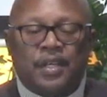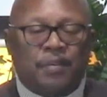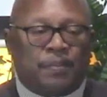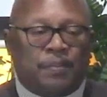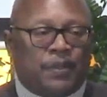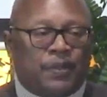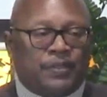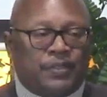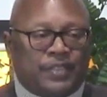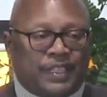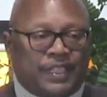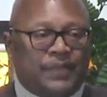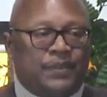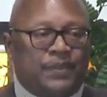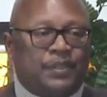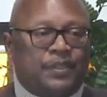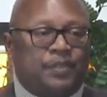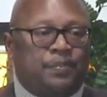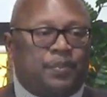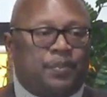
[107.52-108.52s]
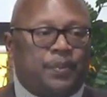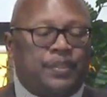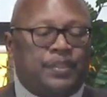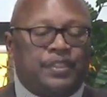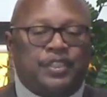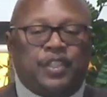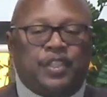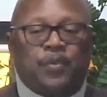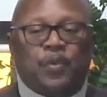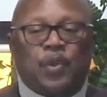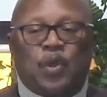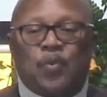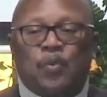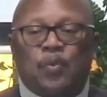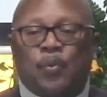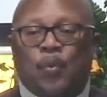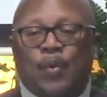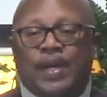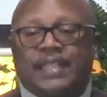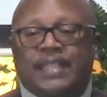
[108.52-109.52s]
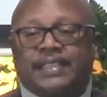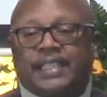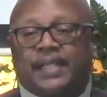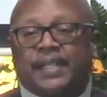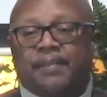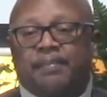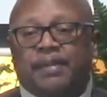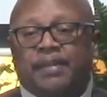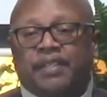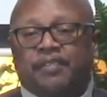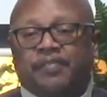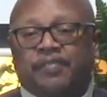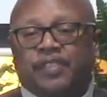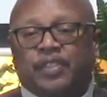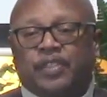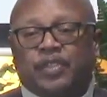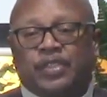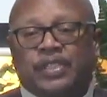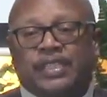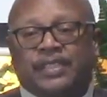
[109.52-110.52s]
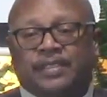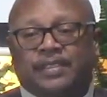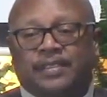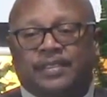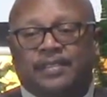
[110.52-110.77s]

Paul said he was in prison in Rome, but why is that a benefit to us?